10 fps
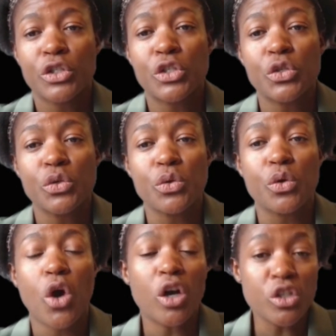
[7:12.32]
to
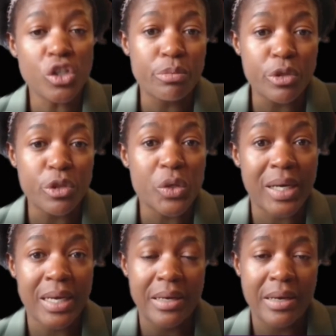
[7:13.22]
contribute to a
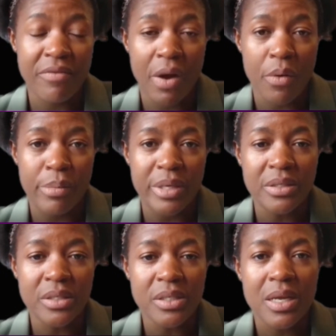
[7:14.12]
clean
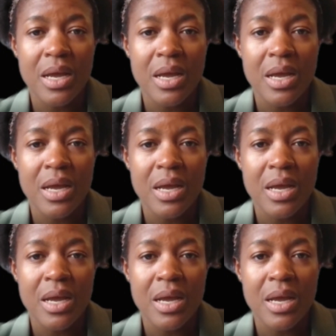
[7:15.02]
environment